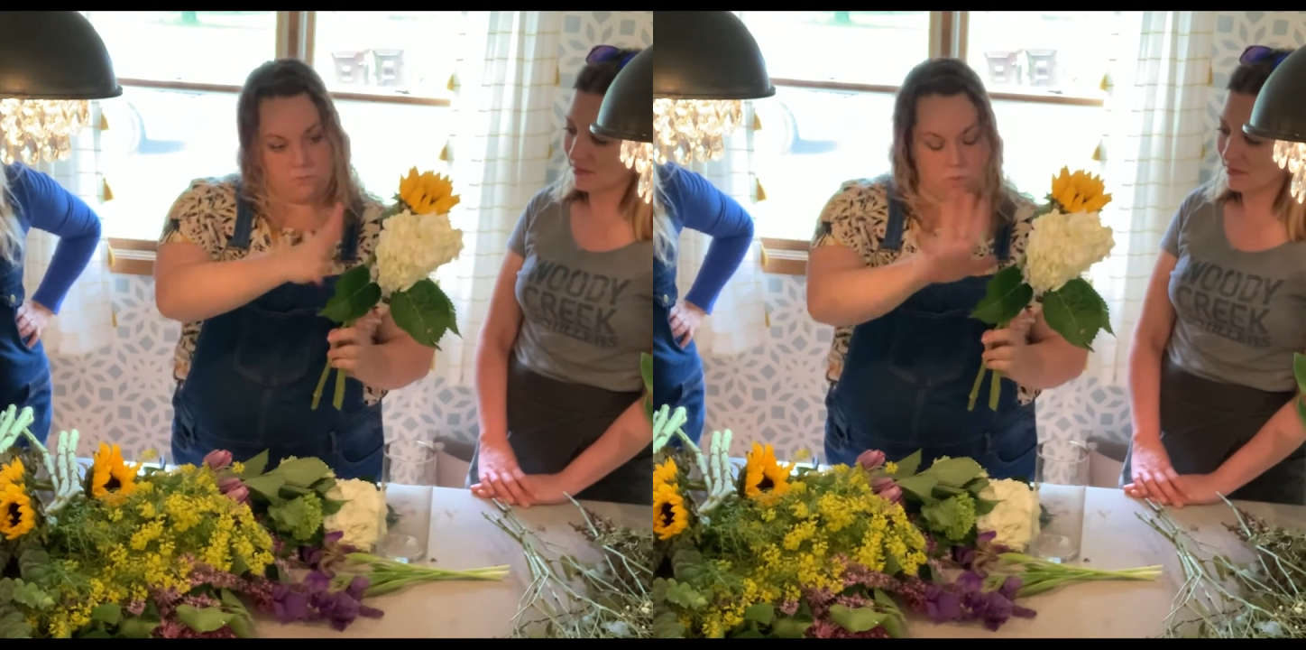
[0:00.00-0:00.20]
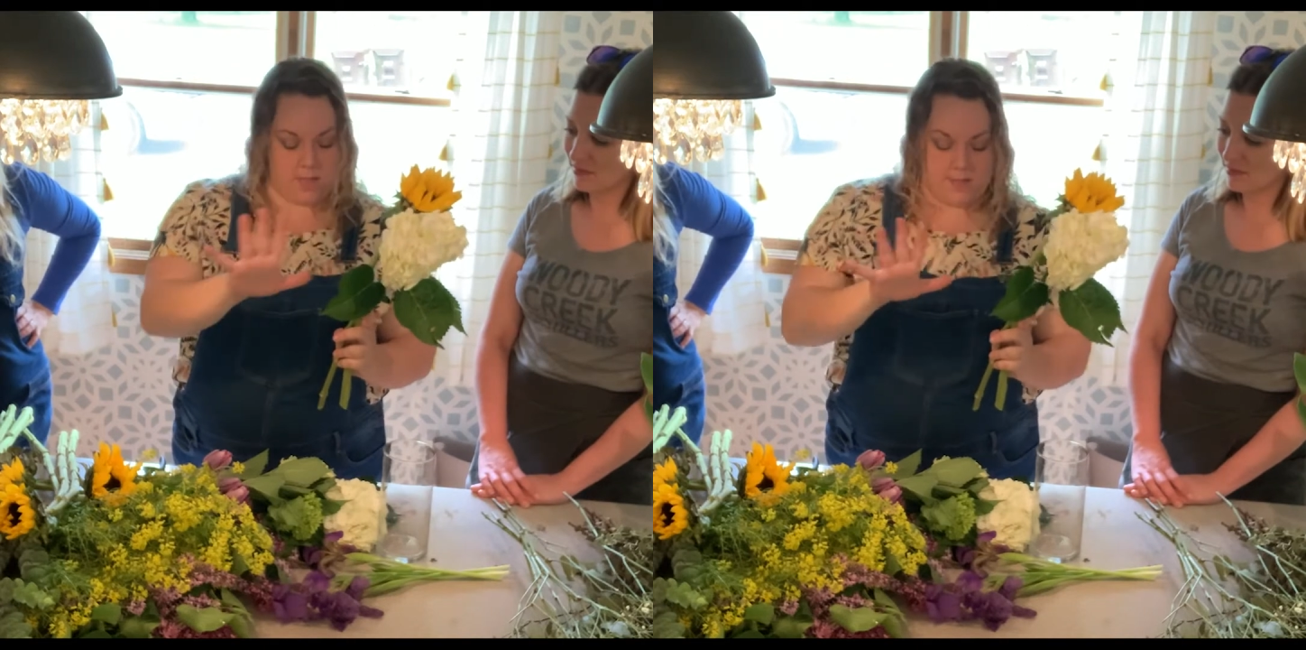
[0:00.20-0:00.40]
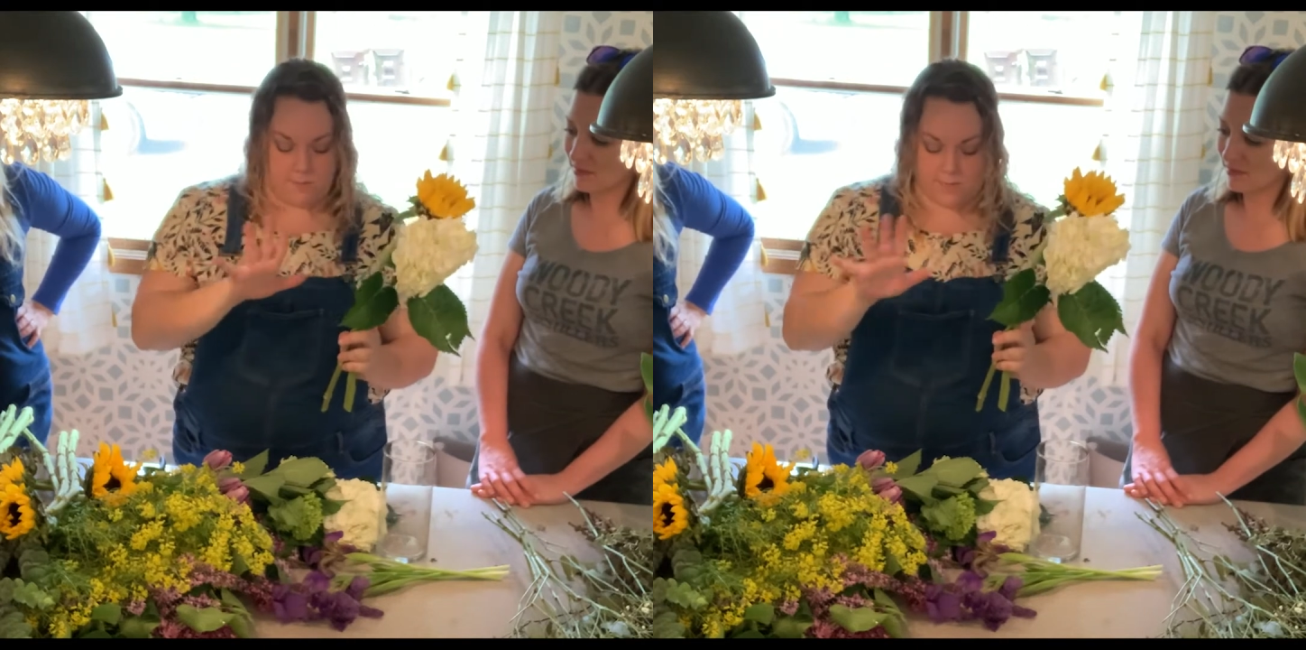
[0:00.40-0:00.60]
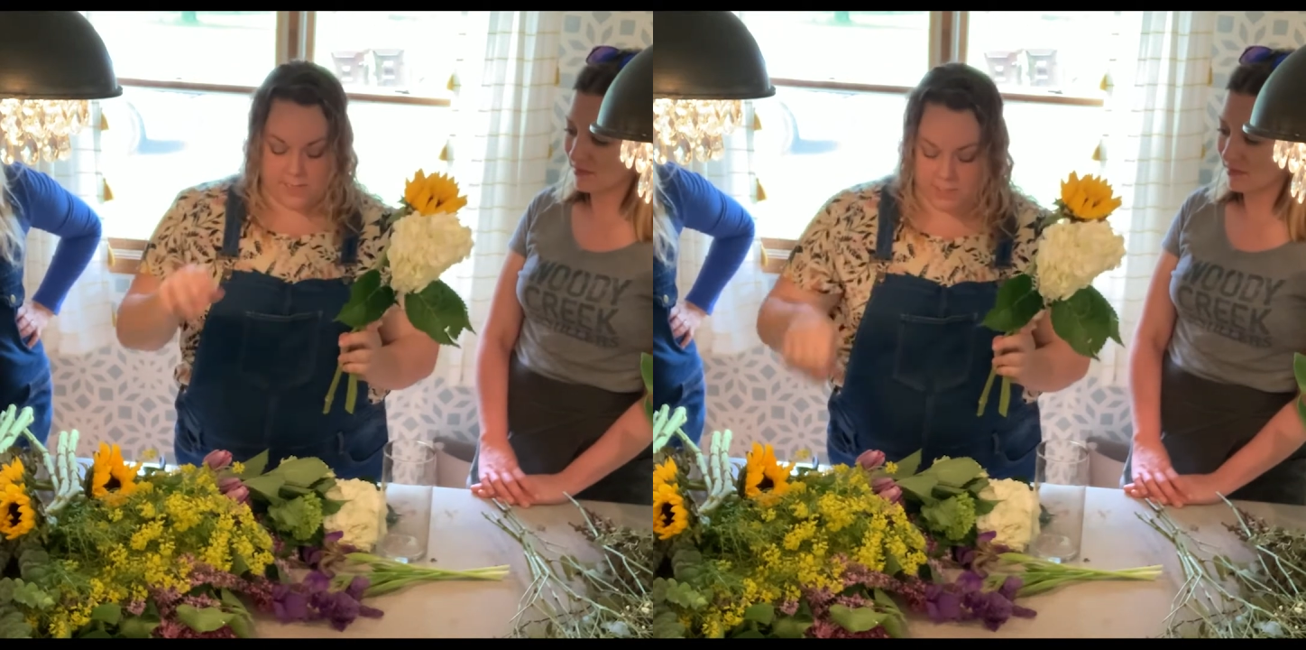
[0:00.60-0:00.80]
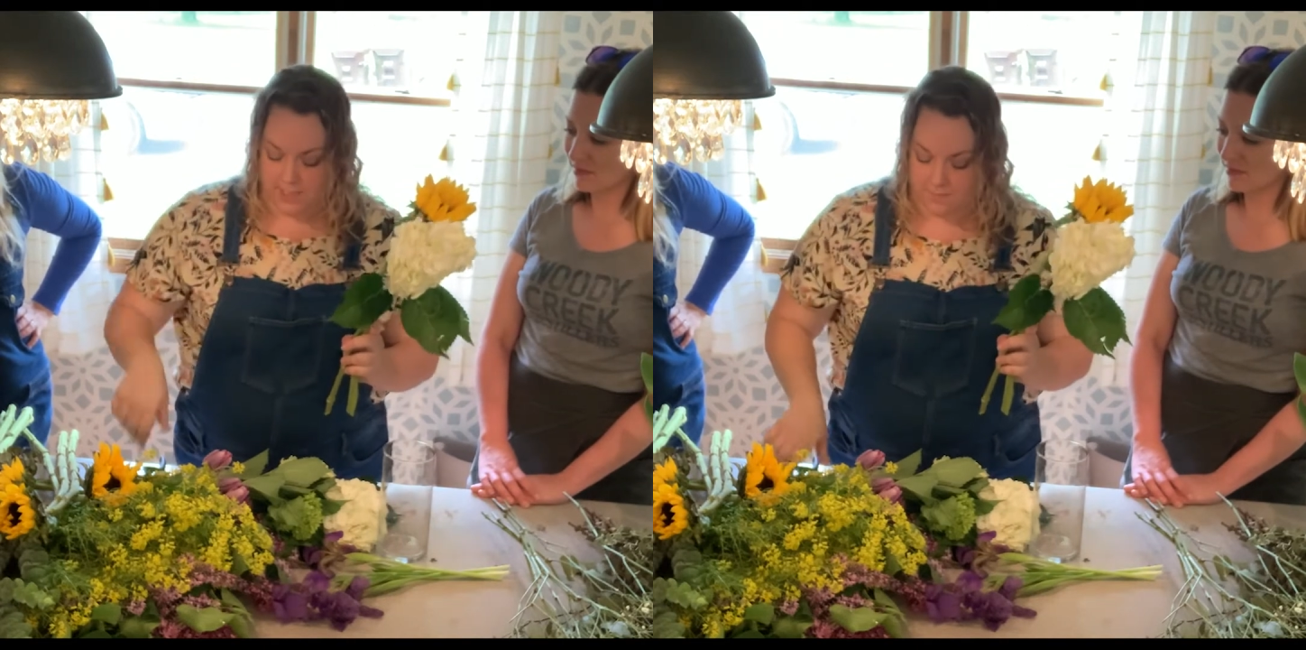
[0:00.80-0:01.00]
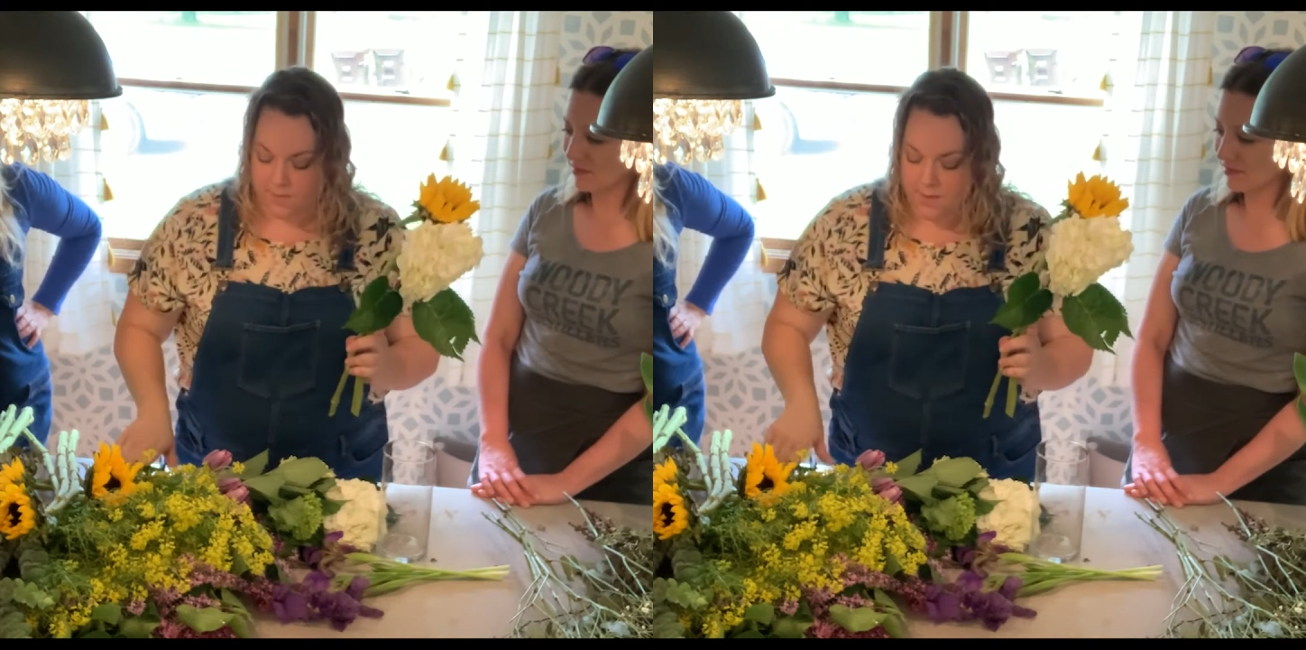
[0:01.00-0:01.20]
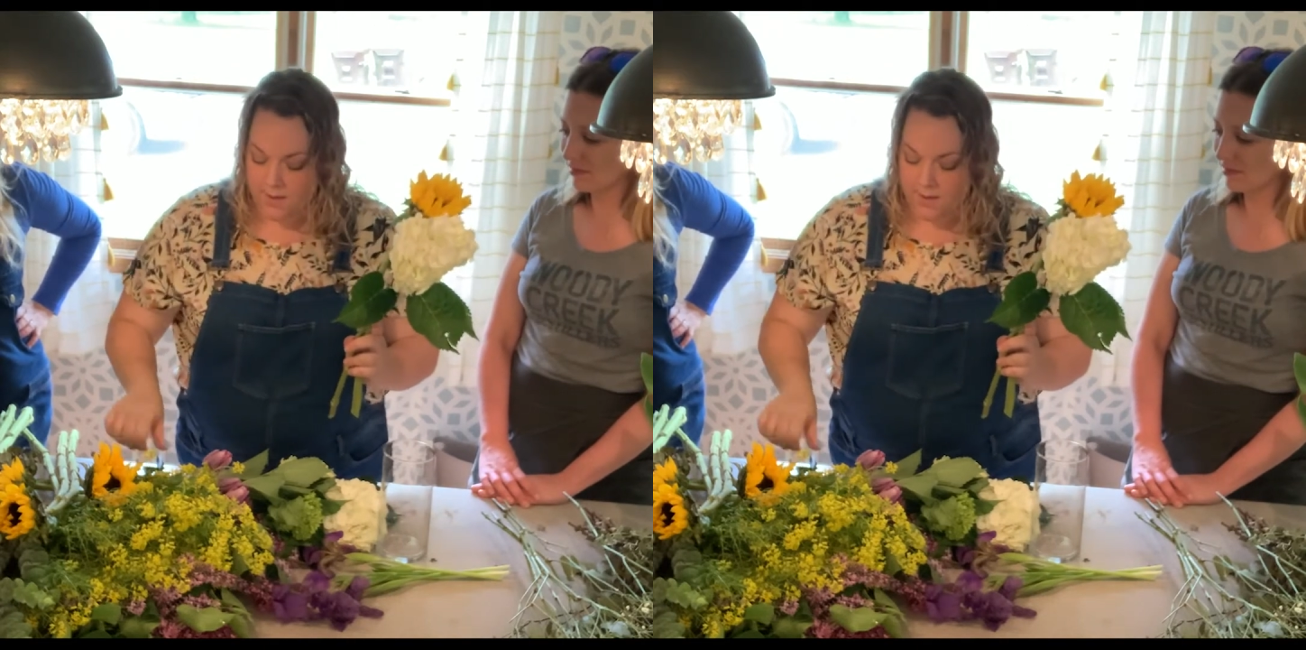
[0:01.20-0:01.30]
while I'm arranging them.